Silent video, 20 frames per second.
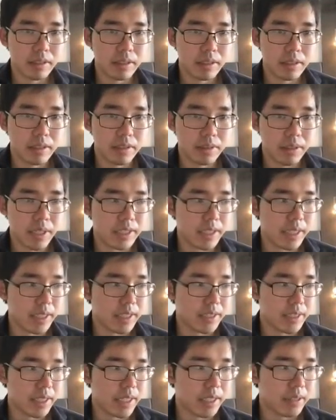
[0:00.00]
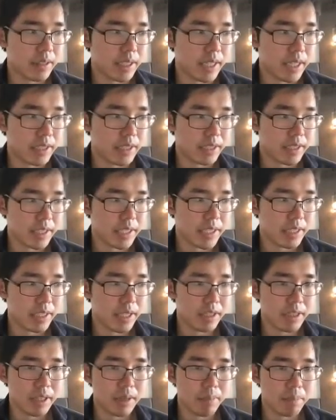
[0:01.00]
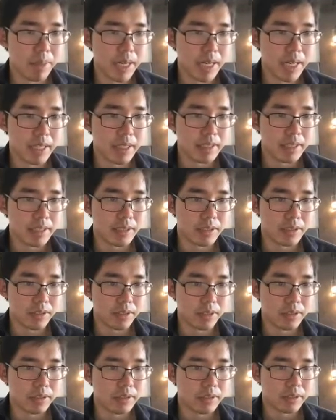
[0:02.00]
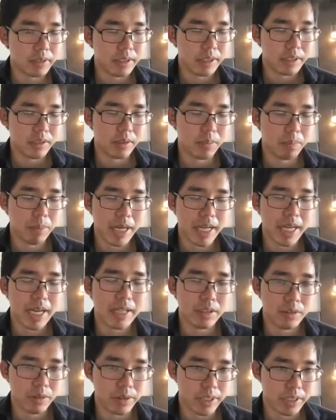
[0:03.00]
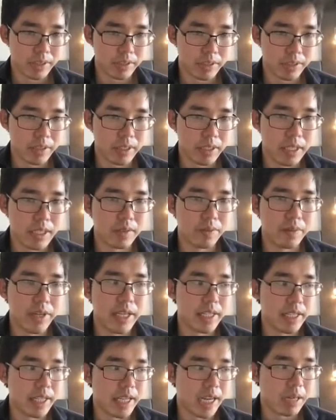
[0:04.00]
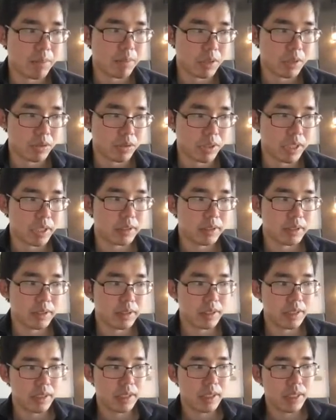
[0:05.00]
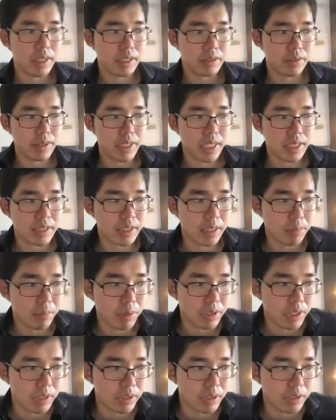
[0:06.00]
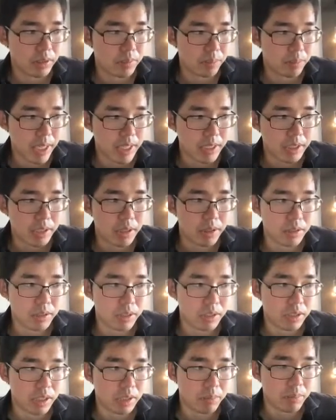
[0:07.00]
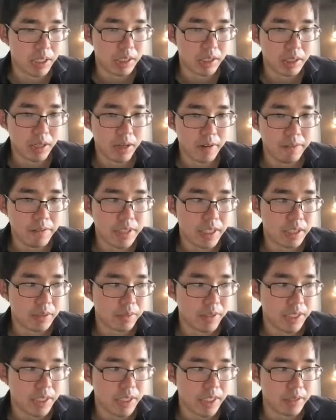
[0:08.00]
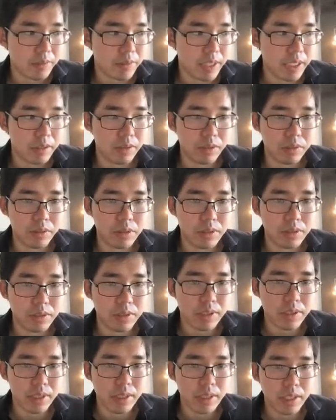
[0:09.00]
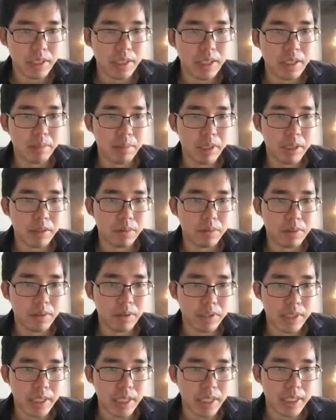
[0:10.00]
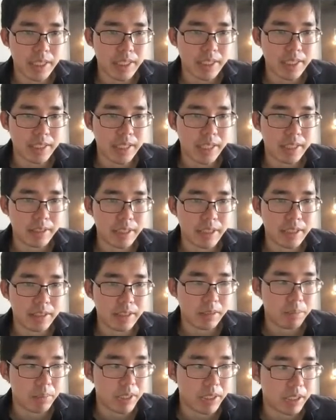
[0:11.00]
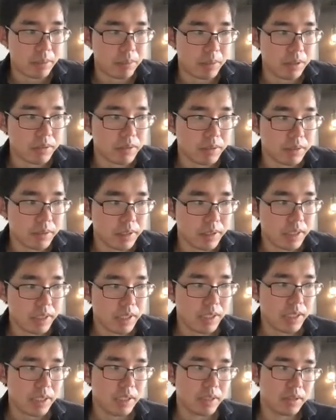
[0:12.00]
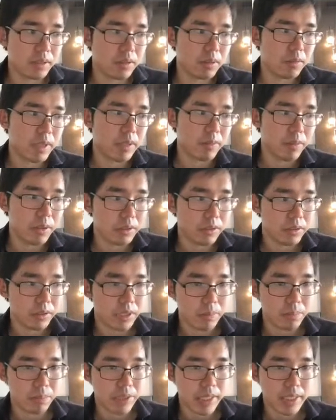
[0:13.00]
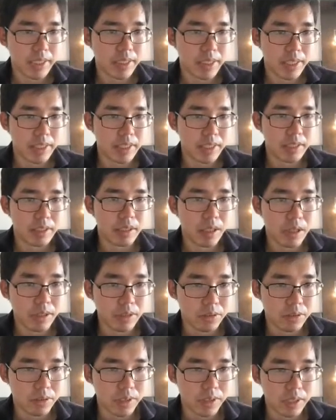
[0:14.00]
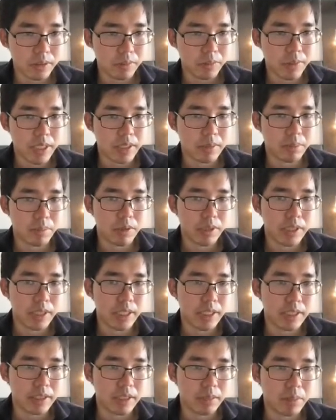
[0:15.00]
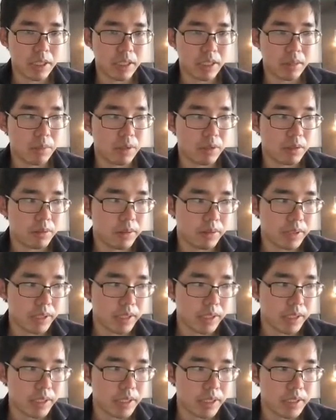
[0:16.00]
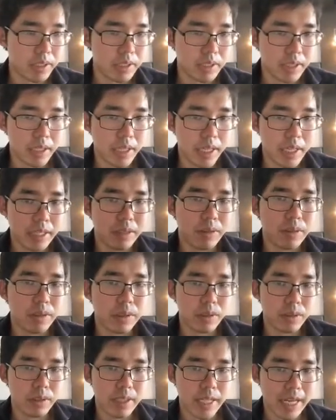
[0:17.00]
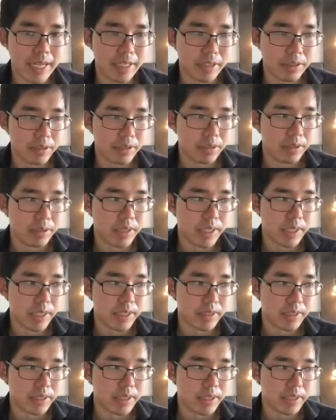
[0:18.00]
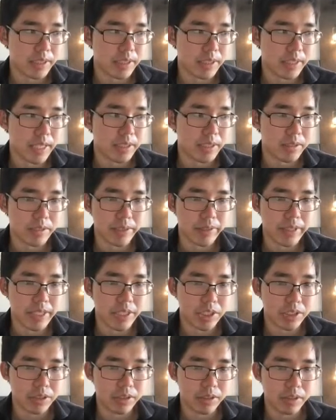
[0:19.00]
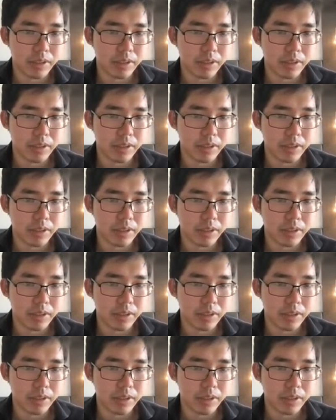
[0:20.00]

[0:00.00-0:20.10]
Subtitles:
So as I said, C dagger pi star, so pi asterisk is very abstract. So that's the model-based concentrability coefficient which we introduced. But of course, it's not interpretable. So we want to replace this constant with more interpretable quantities and also tighter than the density ratio.